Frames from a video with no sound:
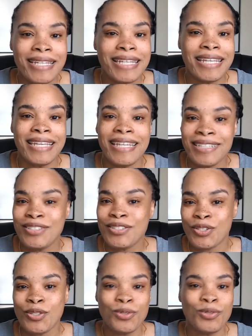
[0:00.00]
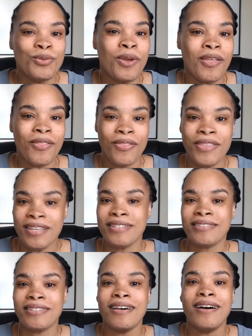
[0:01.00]
into this
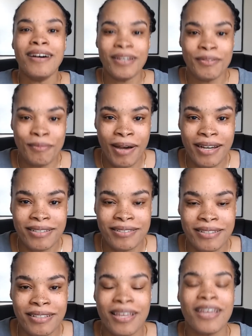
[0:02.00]
unboxing.